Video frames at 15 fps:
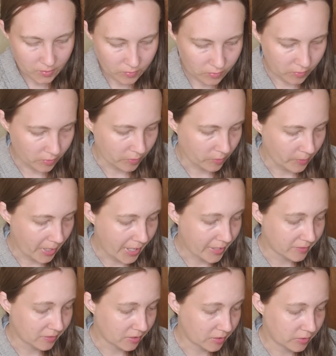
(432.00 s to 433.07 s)
So
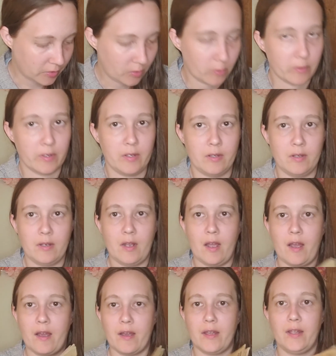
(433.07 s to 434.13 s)
as a historian,
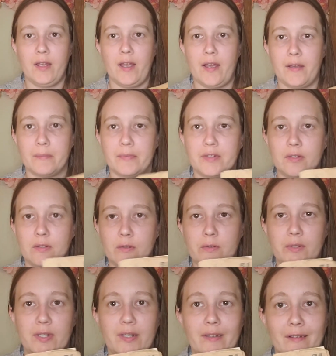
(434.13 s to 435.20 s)
I
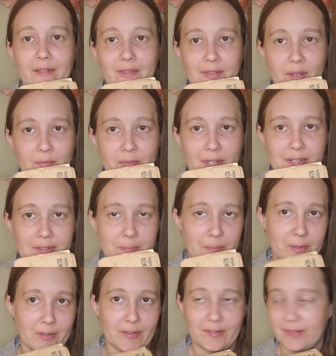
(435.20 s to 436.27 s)
absolutely love these
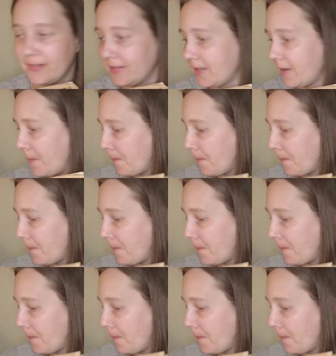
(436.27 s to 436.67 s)
books.